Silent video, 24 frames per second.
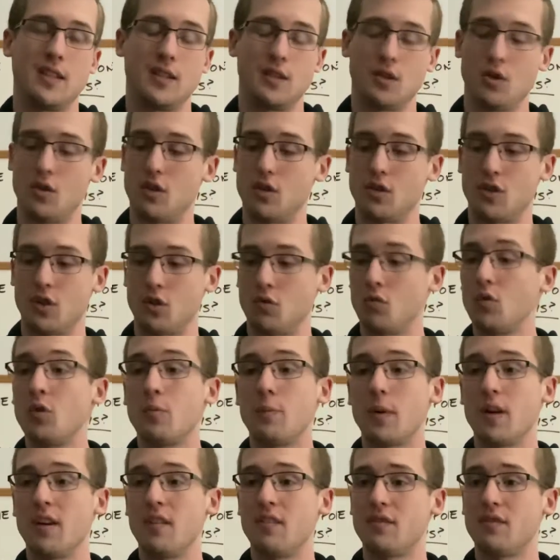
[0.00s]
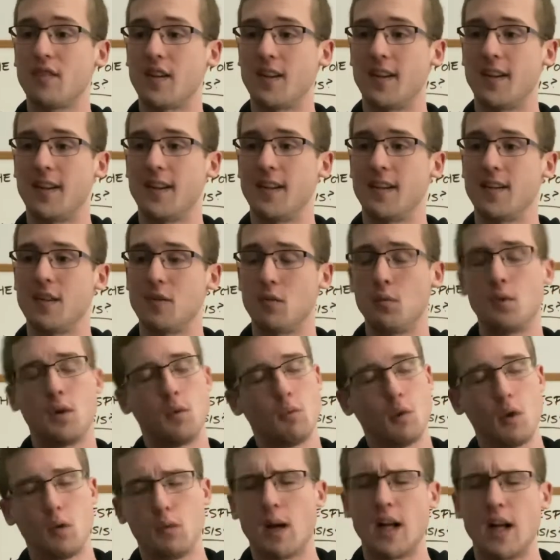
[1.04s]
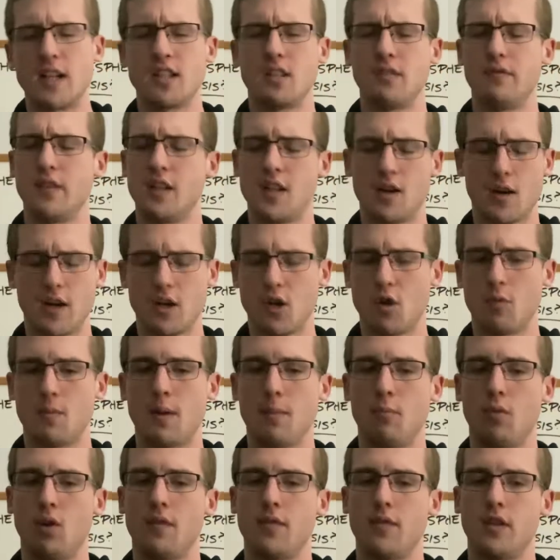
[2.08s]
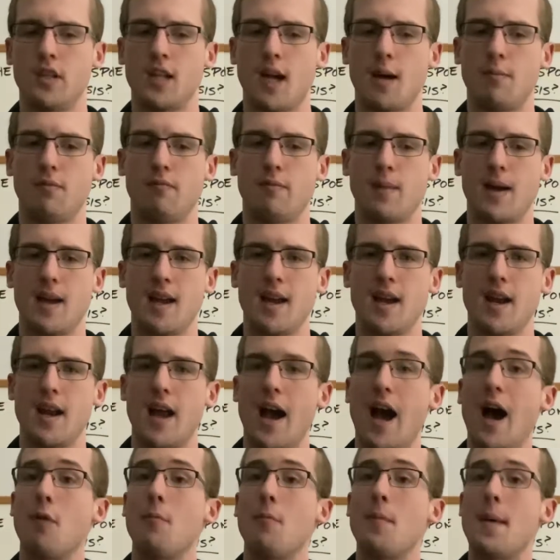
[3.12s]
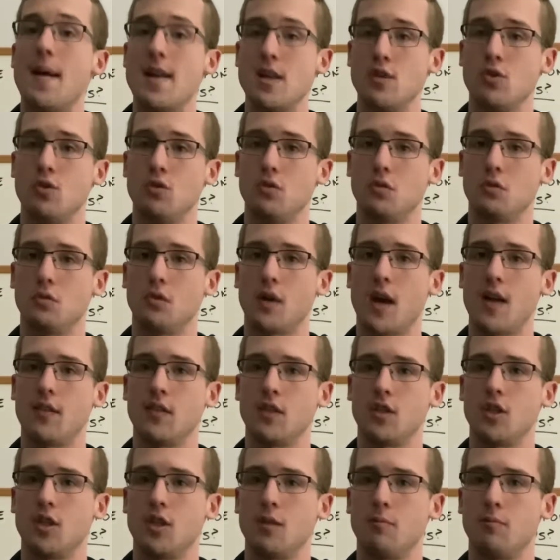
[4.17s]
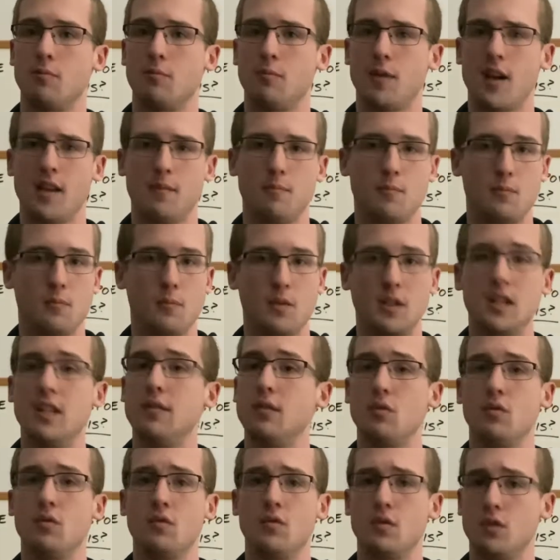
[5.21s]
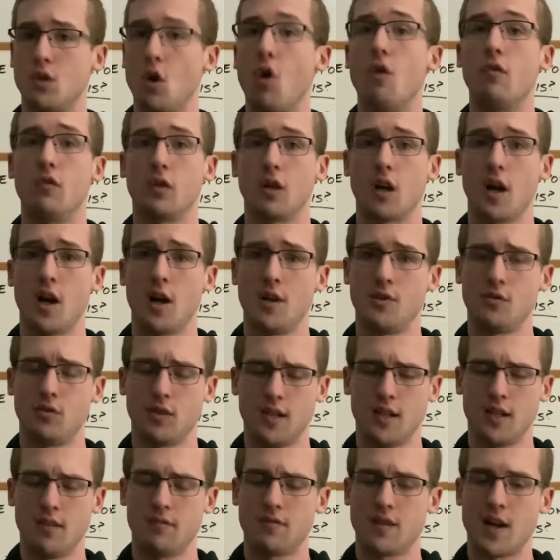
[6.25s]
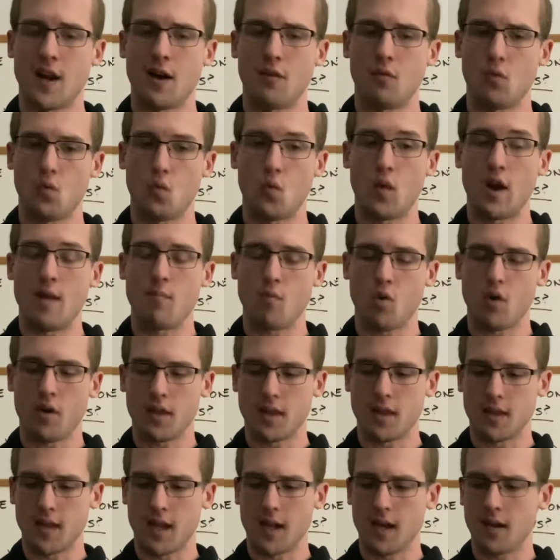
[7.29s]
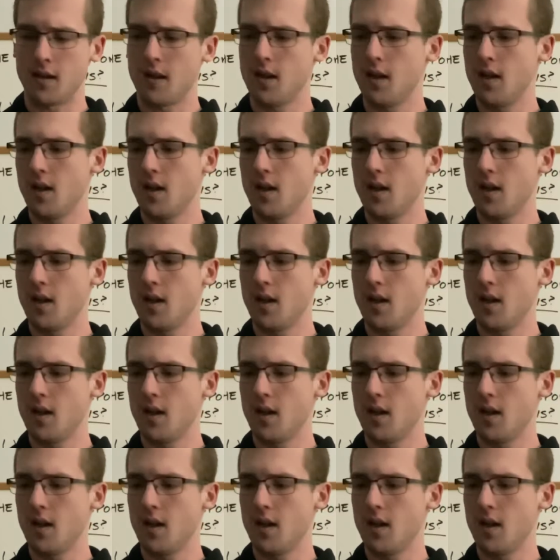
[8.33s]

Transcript: So there's a group of, we'll watch the video. I don't remember off the top of my head how many Jews were on the ship, but I believe it was over 100, if not way more than that.